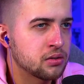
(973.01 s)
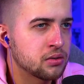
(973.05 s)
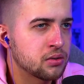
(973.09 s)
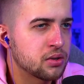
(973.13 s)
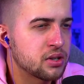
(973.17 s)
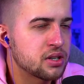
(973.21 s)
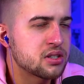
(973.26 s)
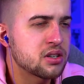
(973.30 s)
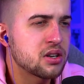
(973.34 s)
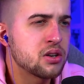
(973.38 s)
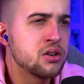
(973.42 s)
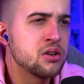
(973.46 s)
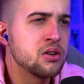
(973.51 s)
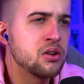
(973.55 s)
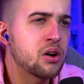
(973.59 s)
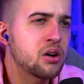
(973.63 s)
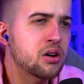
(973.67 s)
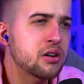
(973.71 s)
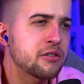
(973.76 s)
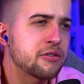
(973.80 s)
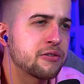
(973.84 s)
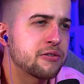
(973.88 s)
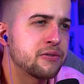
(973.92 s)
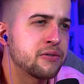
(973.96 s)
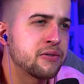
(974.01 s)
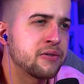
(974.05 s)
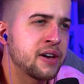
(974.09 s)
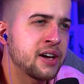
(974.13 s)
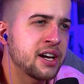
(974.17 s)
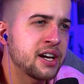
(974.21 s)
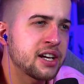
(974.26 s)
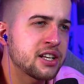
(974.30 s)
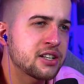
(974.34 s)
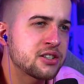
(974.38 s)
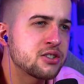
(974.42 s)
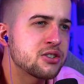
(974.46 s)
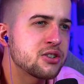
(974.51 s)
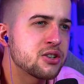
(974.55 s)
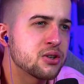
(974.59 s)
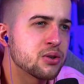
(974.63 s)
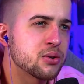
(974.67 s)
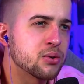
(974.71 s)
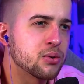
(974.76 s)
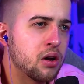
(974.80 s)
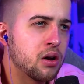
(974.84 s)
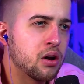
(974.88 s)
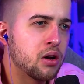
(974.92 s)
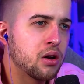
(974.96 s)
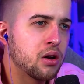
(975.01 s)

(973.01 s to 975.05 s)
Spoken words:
Or does it not affect you?